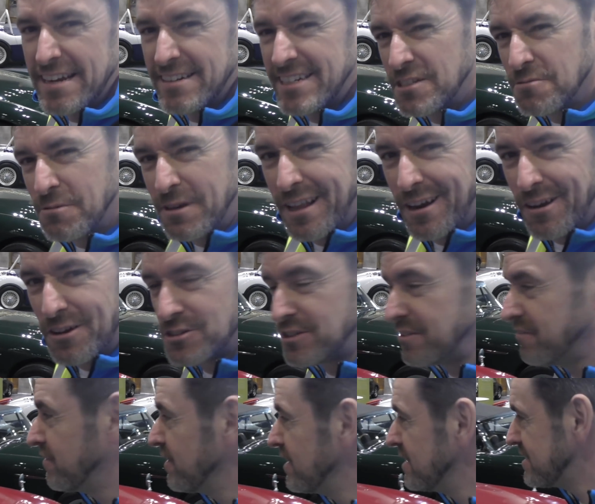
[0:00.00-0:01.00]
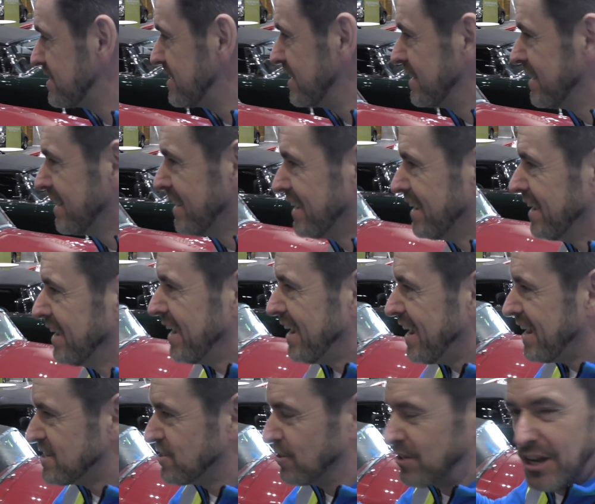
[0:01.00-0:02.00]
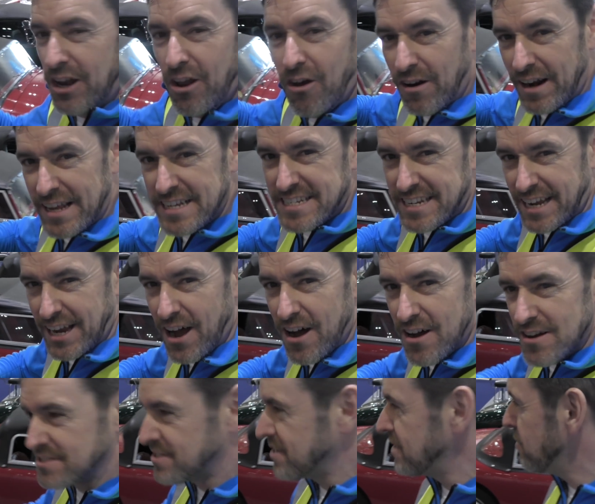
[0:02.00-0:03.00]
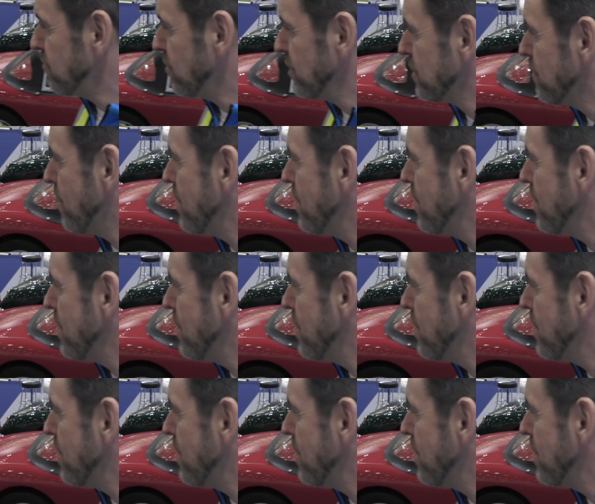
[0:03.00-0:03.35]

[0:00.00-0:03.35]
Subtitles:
I need to win the lottery first, and it's on a long list of cars that I want to